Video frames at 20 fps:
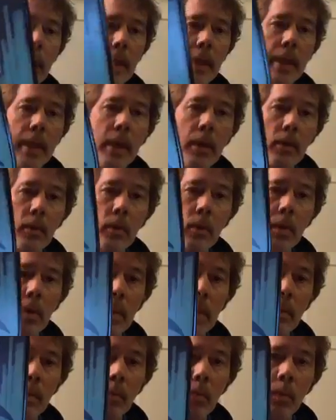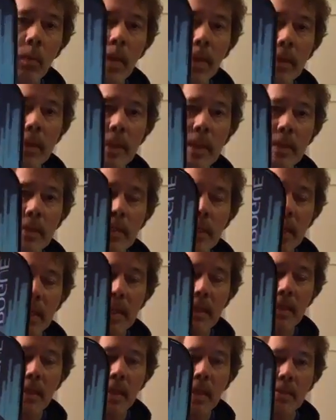Now, what this
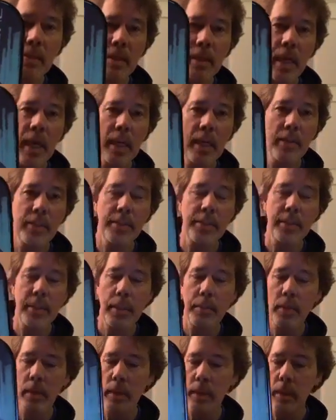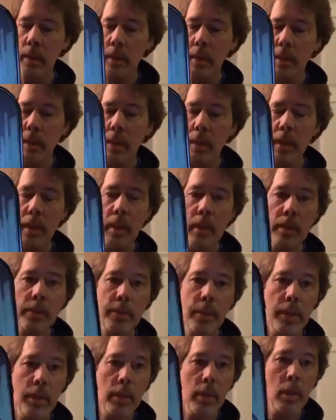is, it's kind of similar
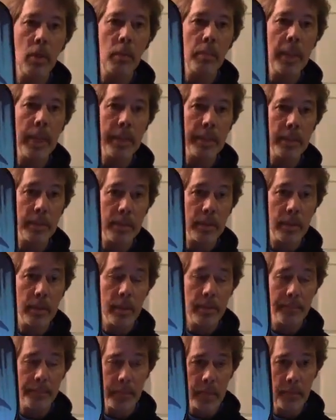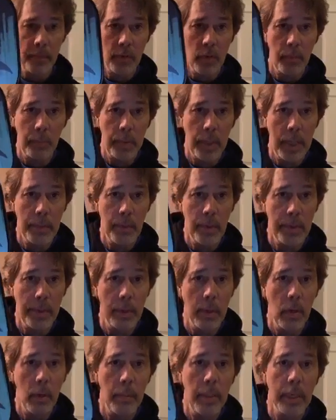to Nomex. If you've played with
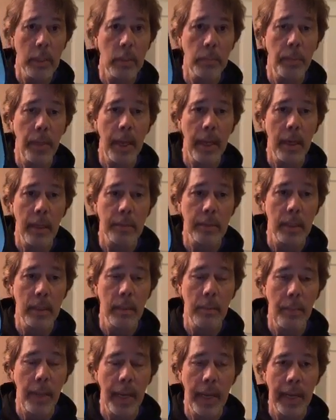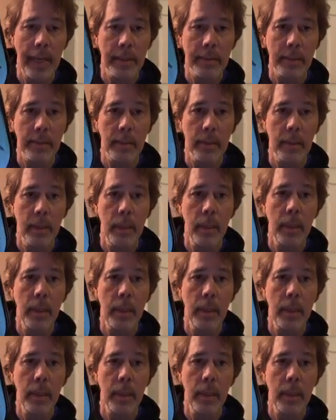Nomex paddles in the past,